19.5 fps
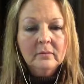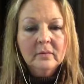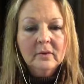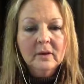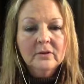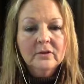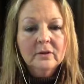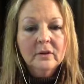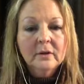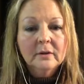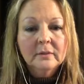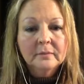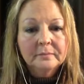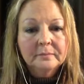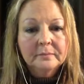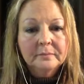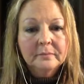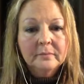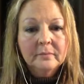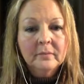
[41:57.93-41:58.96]
So,
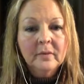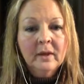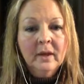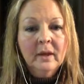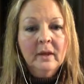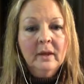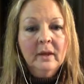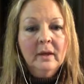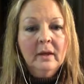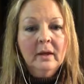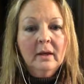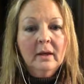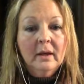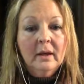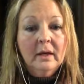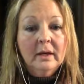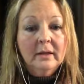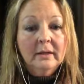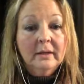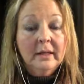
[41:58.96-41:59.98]
uh,
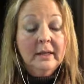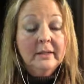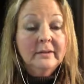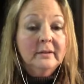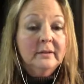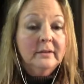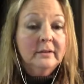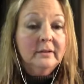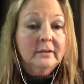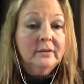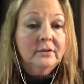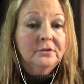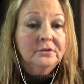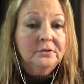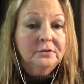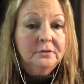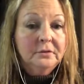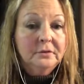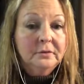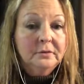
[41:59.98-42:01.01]
yes, this is
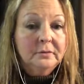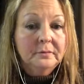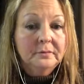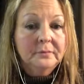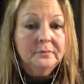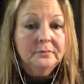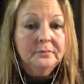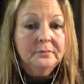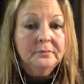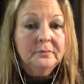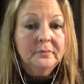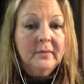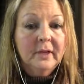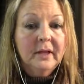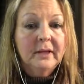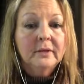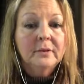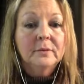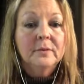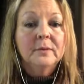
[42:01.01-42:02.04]
true. And
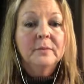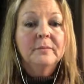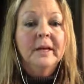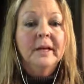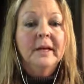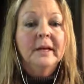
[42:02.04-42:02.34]
there were many